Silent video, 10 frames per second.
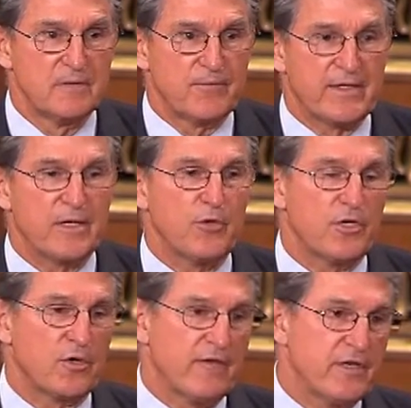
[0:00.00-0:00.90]
And then we
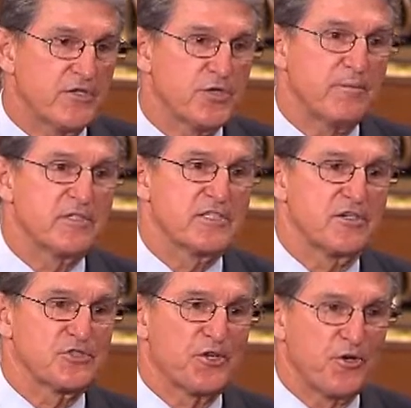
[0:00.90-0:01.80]
don't have any treatment
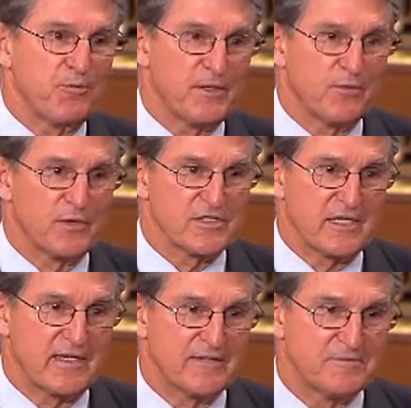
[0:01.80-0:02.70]
centers to cure people once they
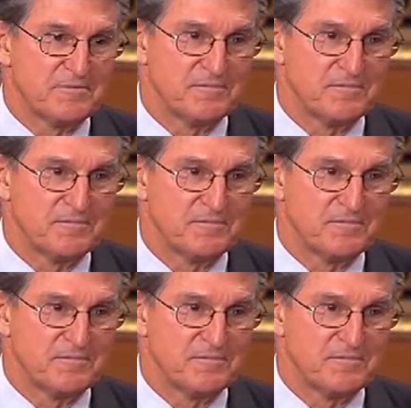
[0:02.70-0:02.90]
get them.